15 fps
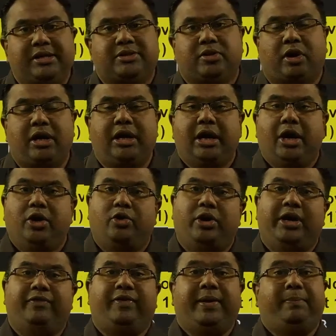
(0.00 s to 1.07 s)
solved
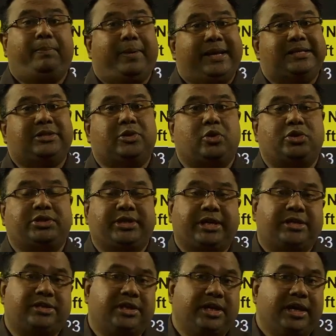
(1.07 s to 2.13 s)
25 plus
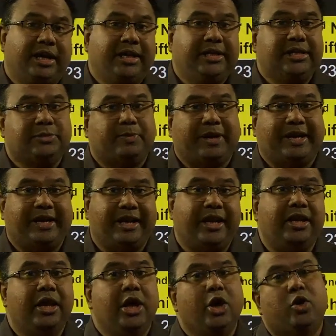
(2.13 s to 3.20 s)
questions in this particular
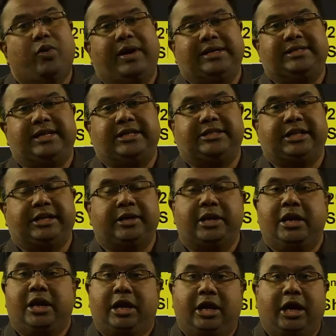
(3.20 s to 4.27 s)
quant section.
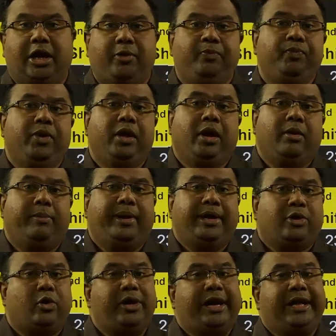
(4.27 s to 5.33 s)
Now, my
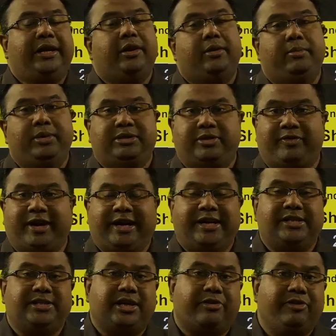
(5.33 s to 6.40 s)
colleague Mr. Venkatesh
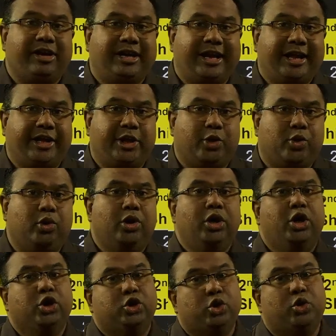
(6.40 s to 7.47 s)
sir will take you
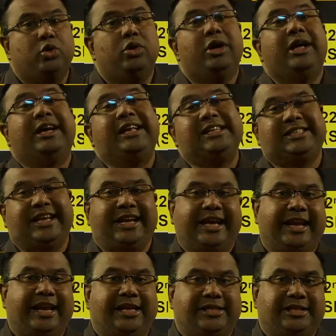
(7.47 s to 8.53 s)
through reasoning
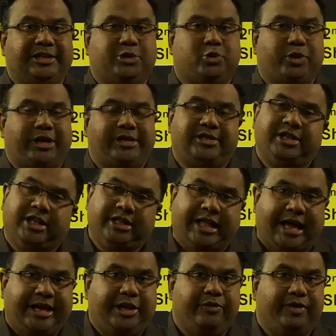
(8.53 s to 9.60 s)
analysis, students.
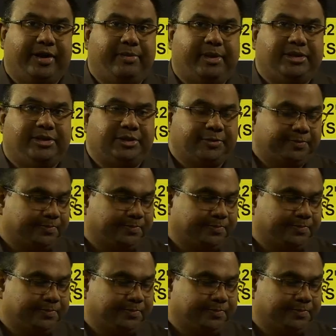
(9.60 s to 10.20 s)
Thank you very much.